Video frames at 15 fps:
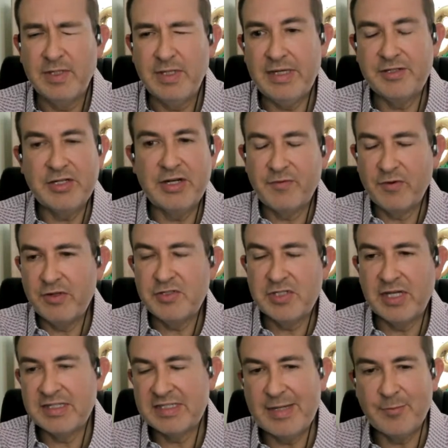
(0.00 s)
Jennifer, you
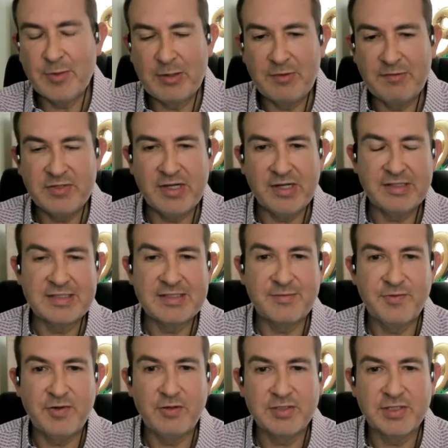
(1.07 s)
saw the same, right? We've talked to some
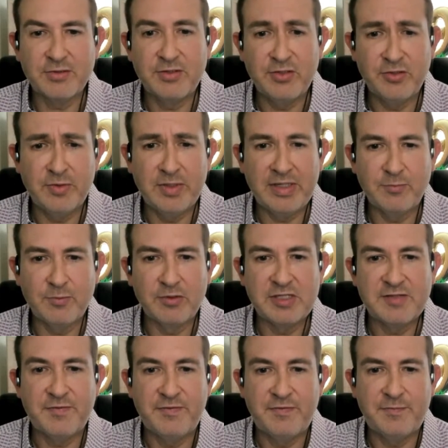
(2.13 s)
folks that are doing really
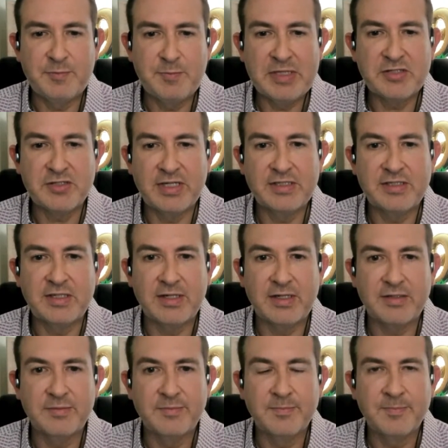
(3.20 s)
specialized in that.